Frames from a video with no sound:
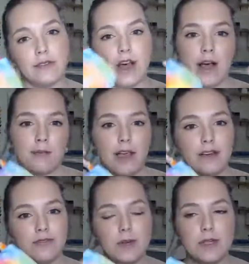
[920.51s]

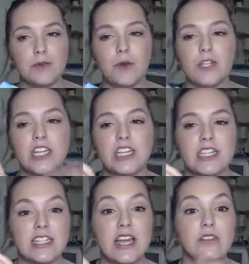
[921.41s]
kind of flipped it and rotated
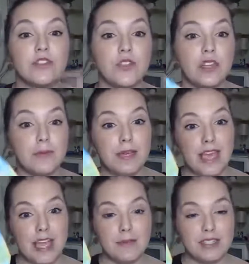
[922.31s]
it together so that it
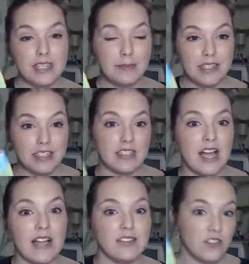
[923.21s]
became a seamless
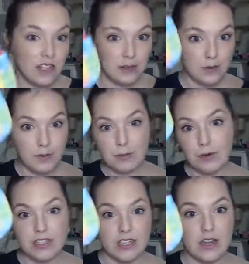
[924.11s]
design so that it could be
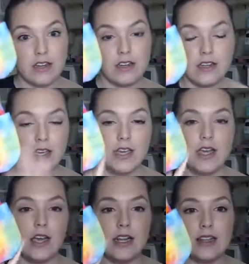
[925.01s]
printed on
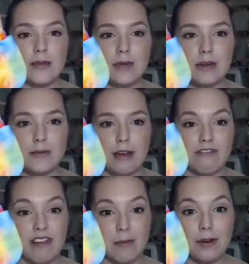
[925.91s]
an unlimited amount
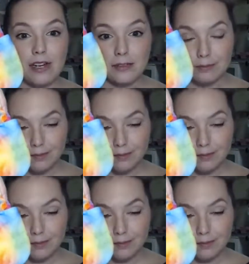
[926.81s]
of fabric.